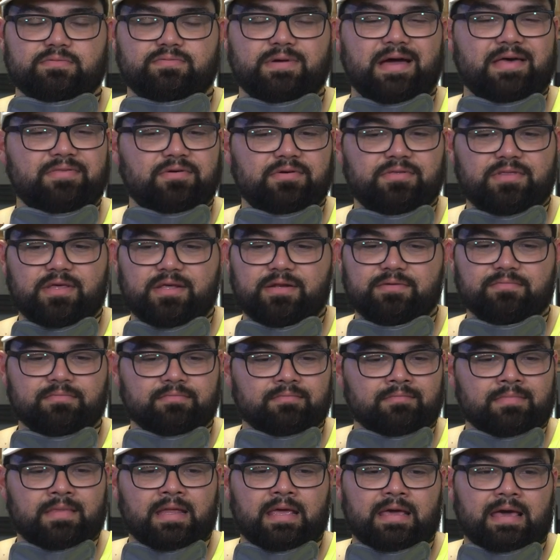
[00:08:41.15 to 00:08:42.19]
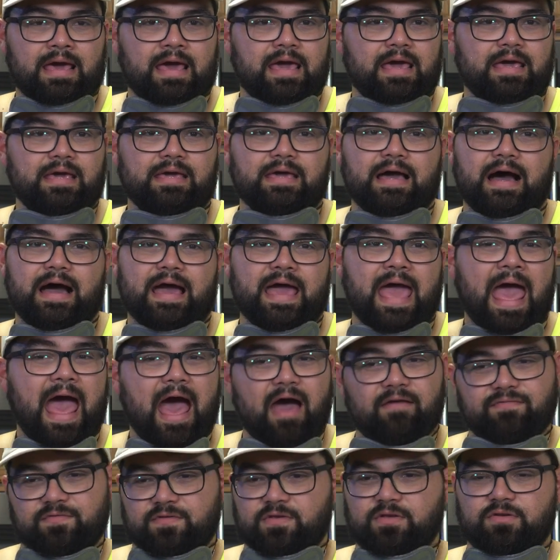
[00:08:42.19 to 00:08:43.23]
Rather than, hey, I
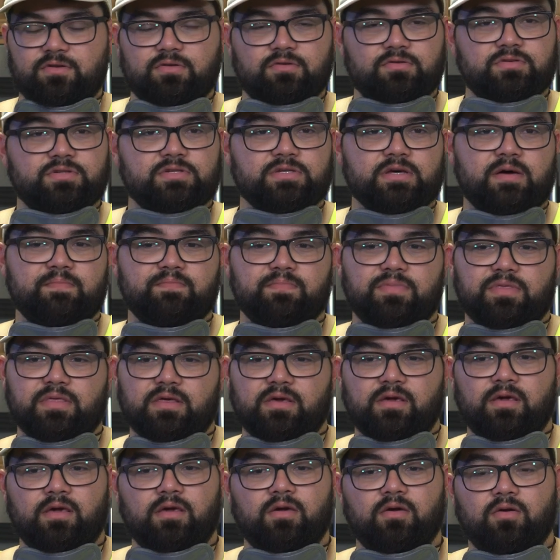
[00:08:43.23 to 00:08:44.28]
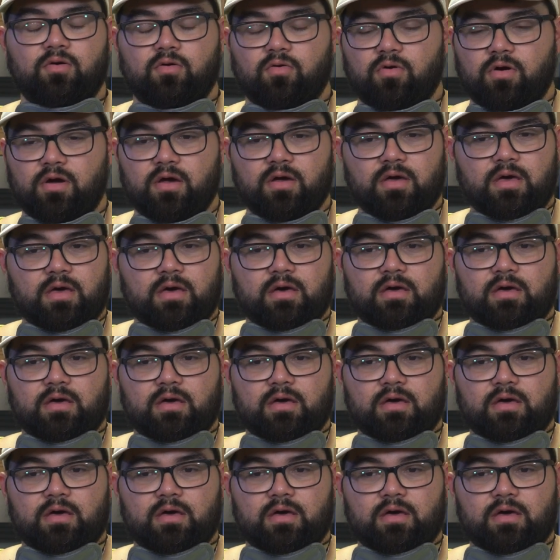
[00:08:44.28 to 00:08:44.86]
have to do something, or